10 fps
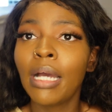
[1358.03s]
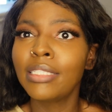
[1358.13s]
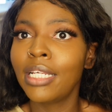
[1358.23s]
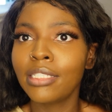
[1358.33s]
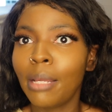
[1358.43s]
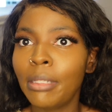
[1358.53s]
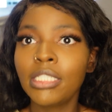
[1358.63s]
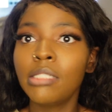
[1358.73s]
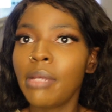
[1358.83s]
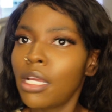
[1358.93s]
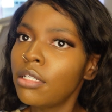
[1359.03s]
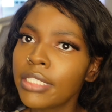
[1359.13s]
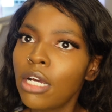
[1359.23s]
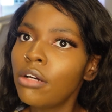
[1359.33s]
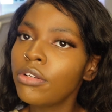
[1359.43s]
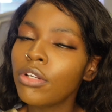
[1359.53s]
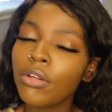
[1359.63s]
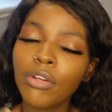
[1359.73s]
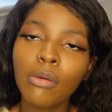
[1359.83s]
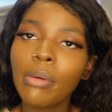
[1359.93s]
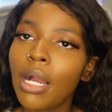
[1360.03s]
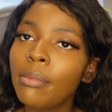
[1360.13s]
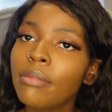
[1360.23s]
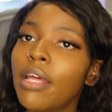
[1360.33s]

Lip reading: I messaged him back. I was like, oh, you know, no problem.